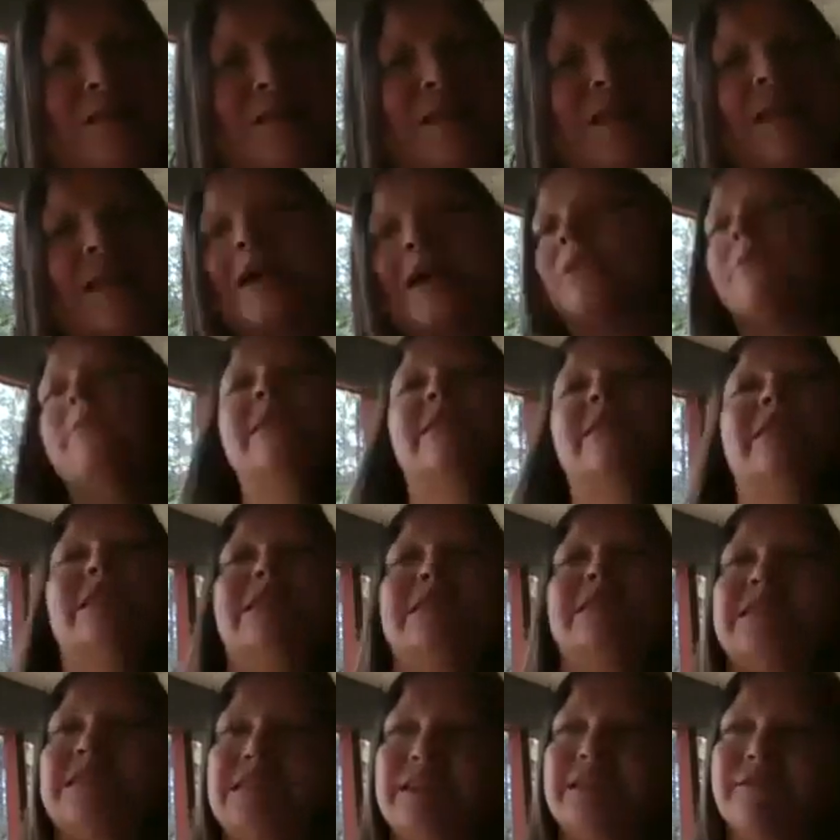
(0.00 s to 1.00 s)
and now
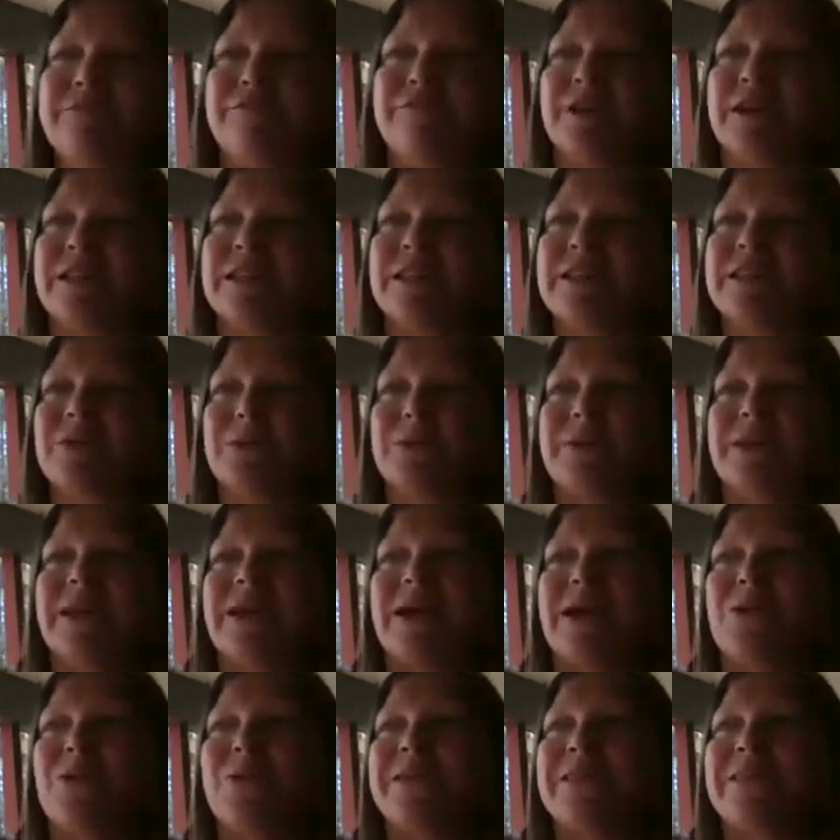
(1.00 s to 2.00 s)
it's different. So
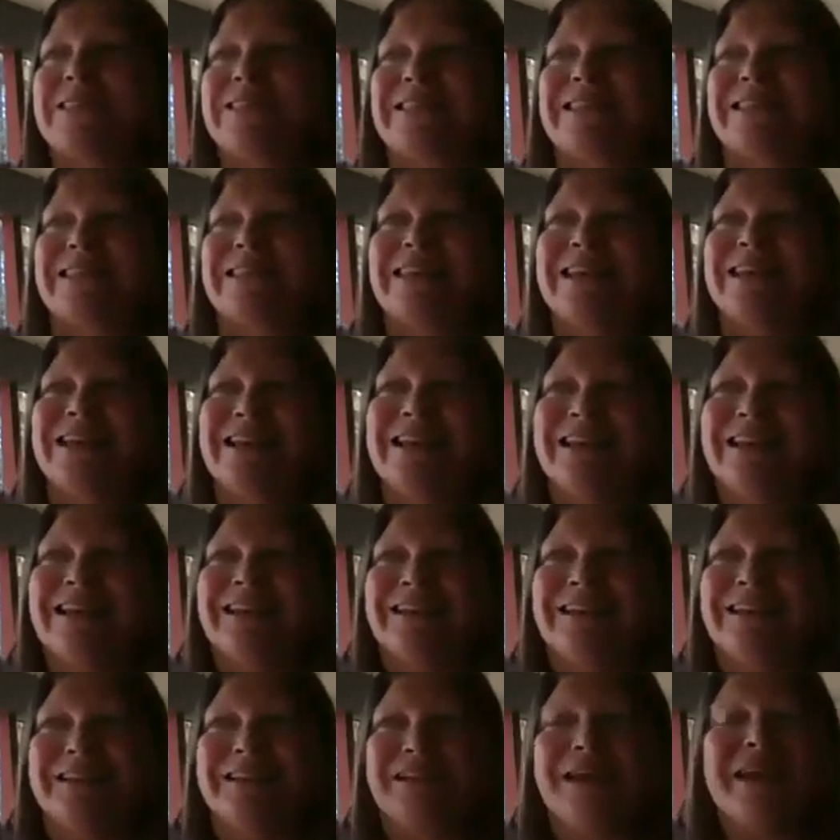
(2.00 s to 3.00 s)
now we see
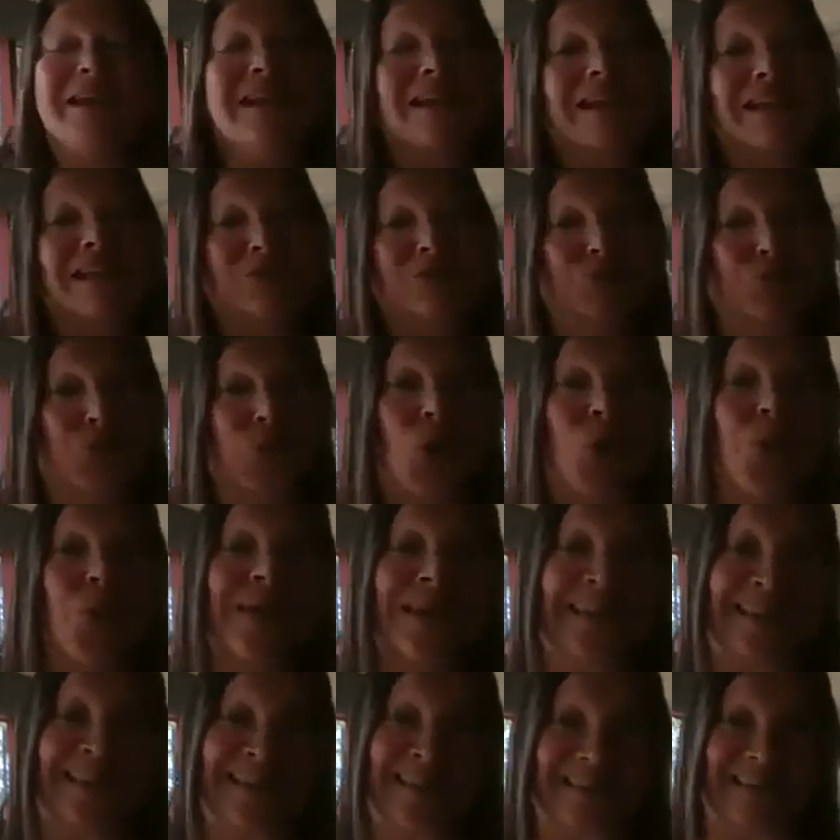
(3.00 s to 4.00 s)
ladies
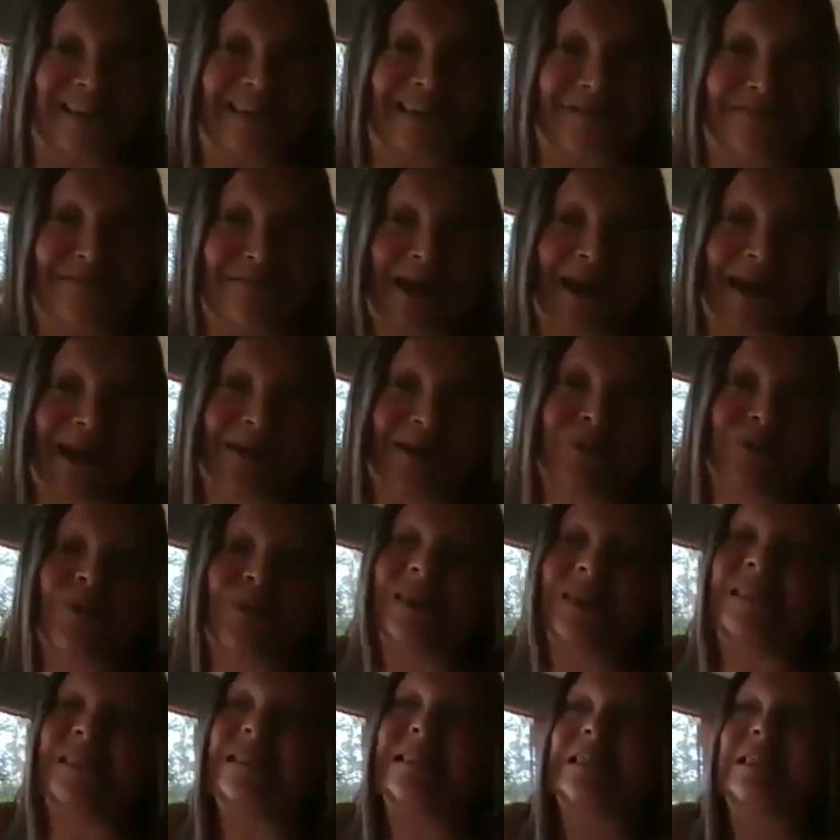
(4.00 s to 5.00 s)
romancing men. We
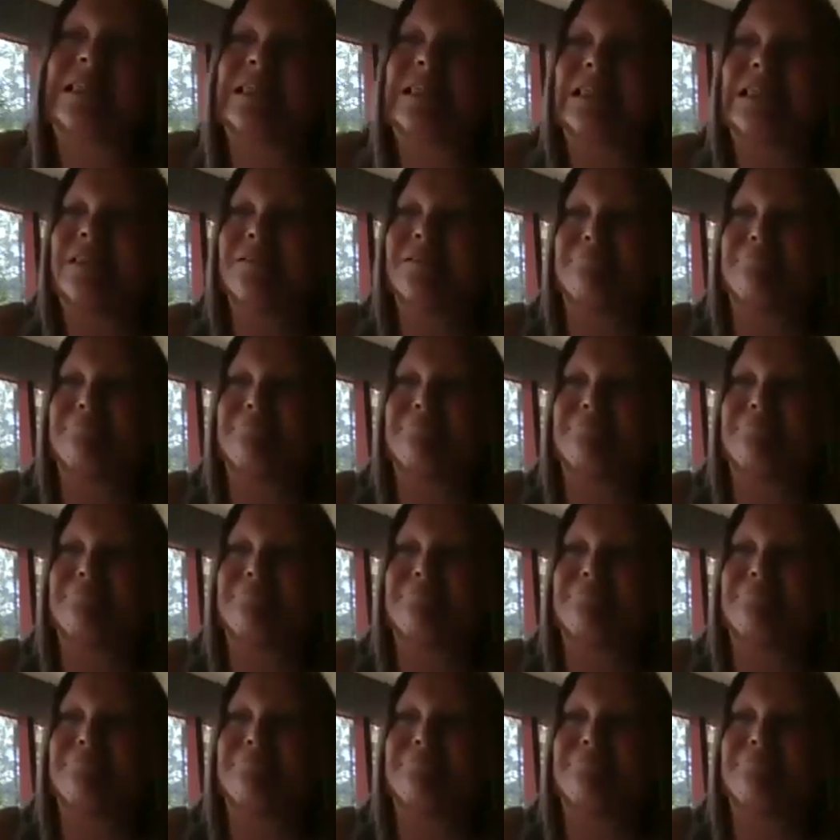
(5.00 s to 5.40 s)
see